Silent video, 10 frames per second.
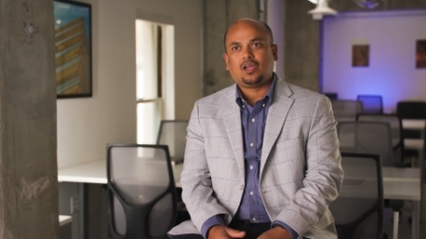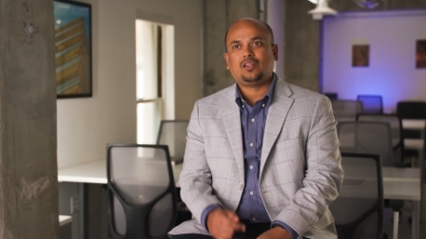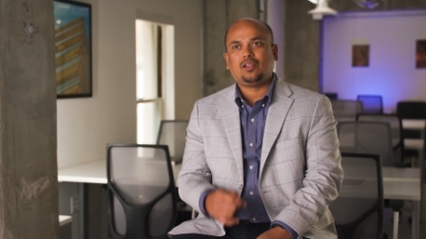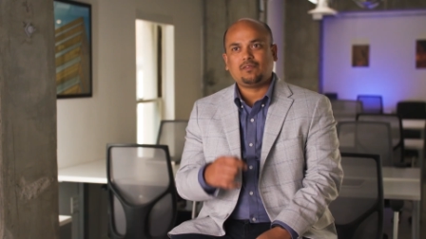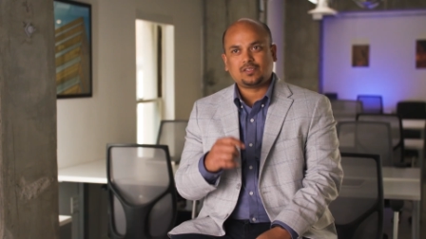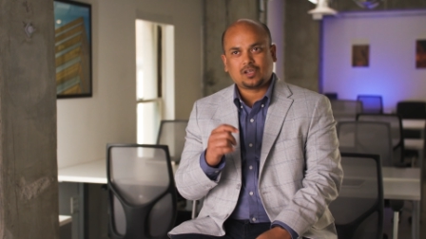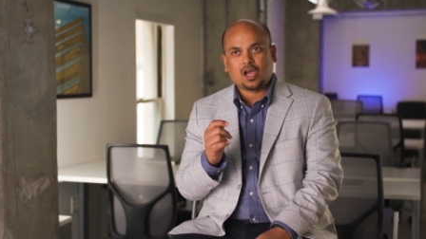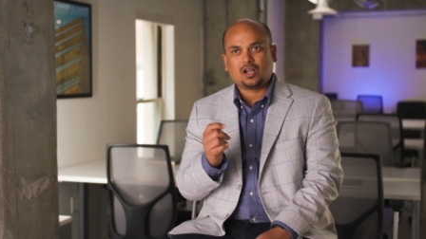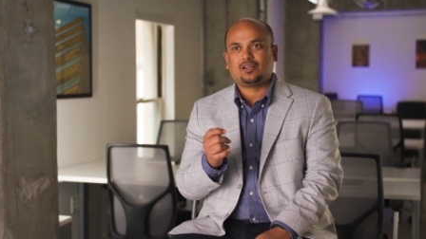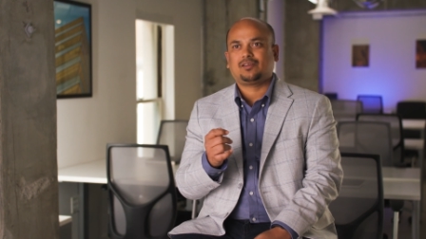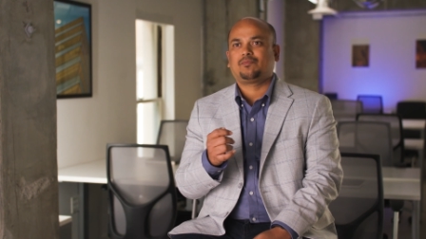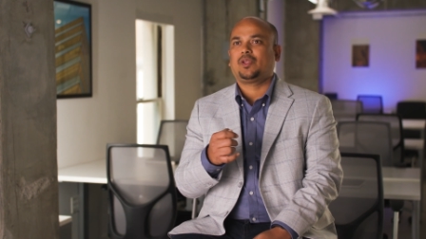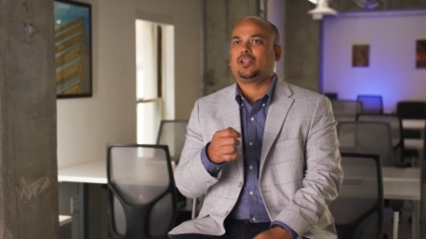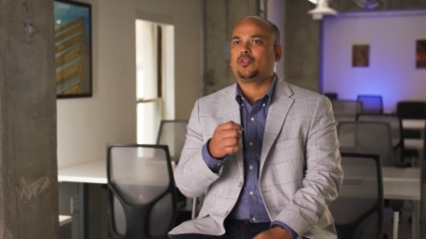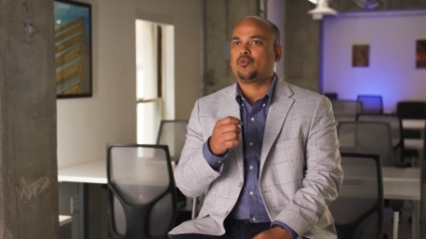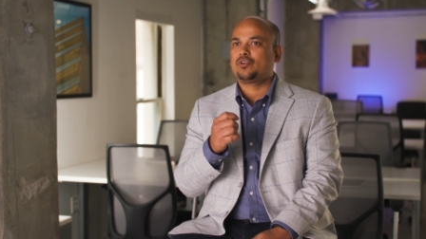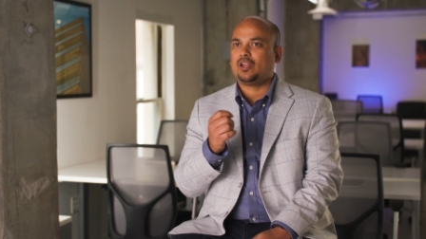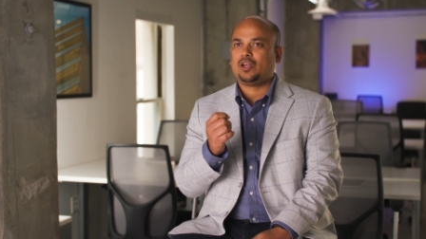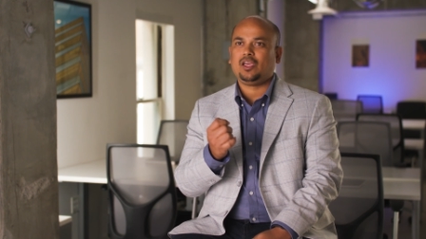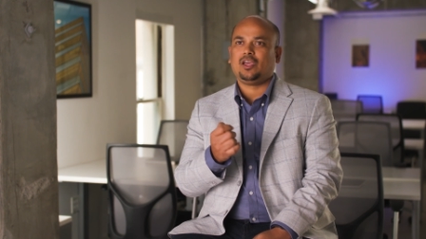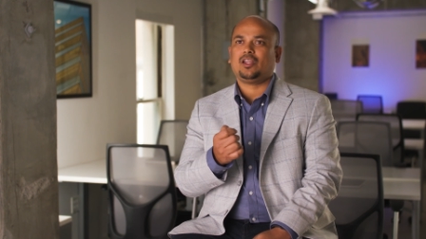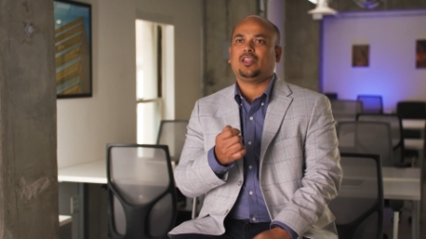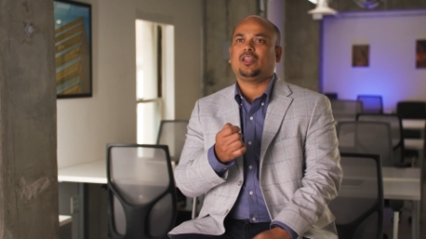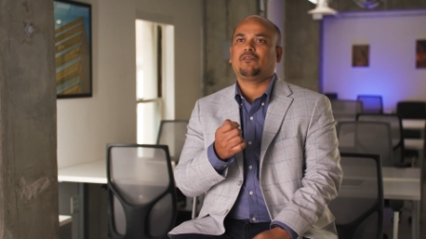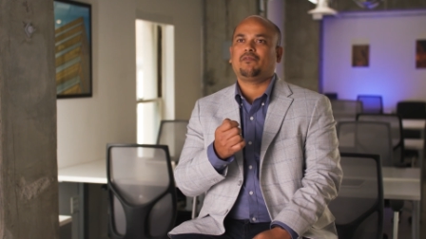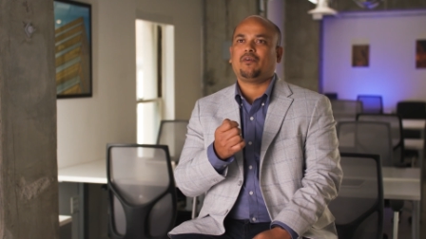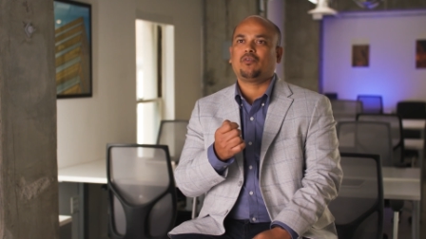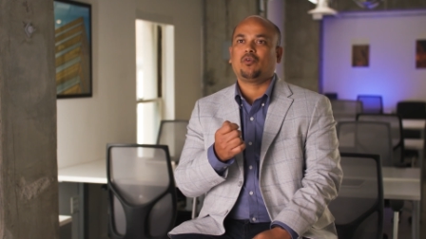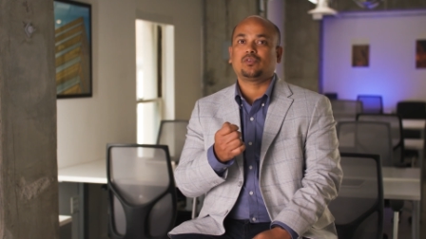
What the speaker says: And then we start peeling the onion layer, and then we found,